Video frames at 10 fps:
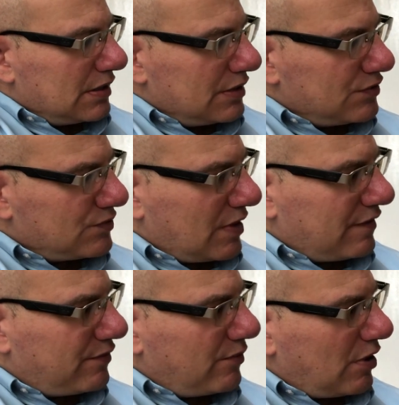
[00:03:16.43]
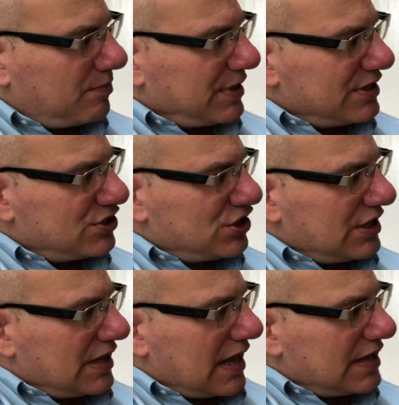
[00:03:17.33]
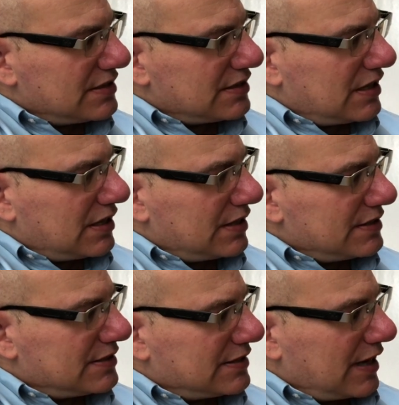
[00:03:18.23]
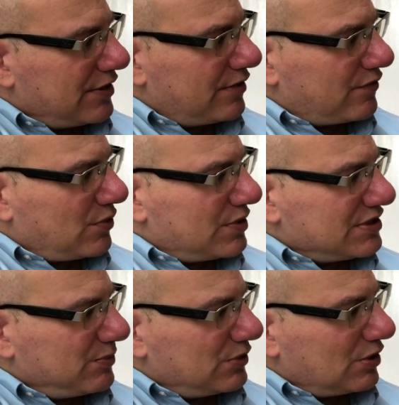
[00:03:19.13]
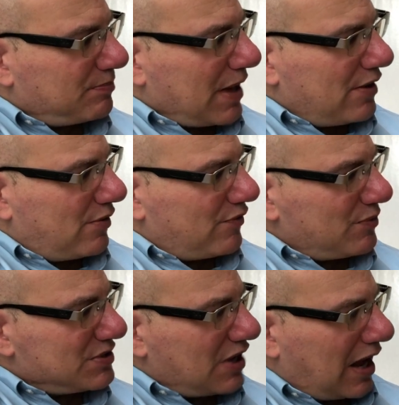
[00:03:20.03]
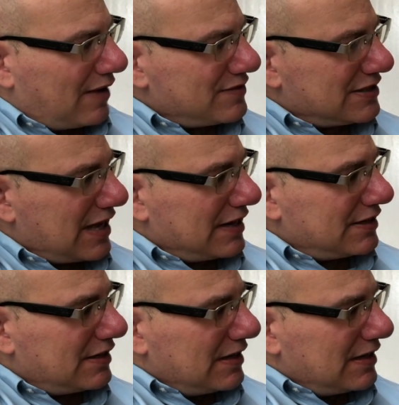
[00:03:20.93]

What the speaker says: And DriveThruRPG has a standard. Of course, it would look better if it was offset.